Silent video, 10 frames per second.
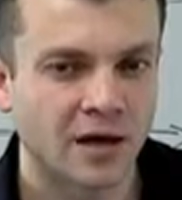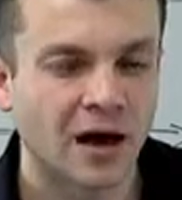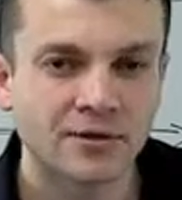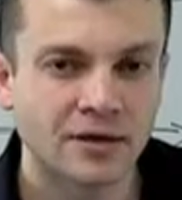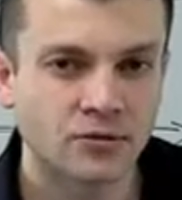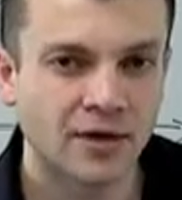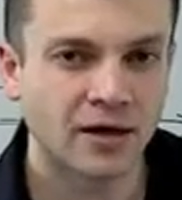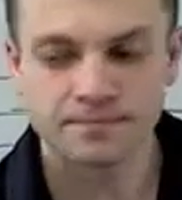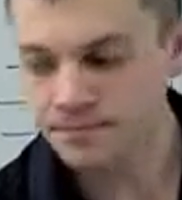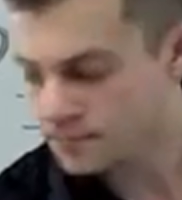How did I do
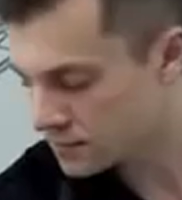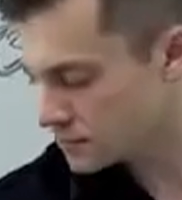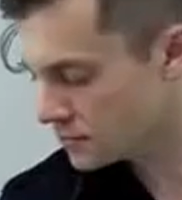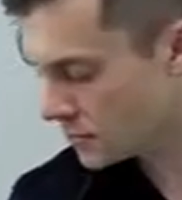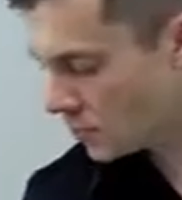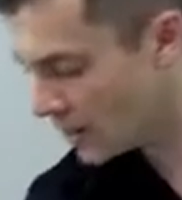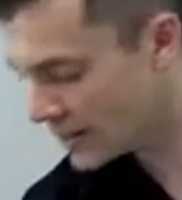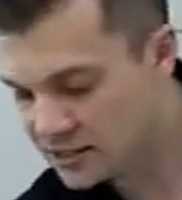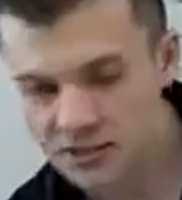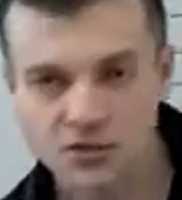that? Well,
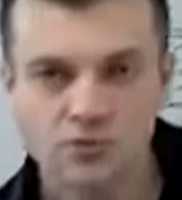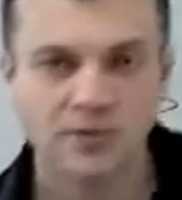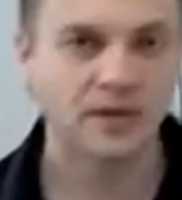I didn't do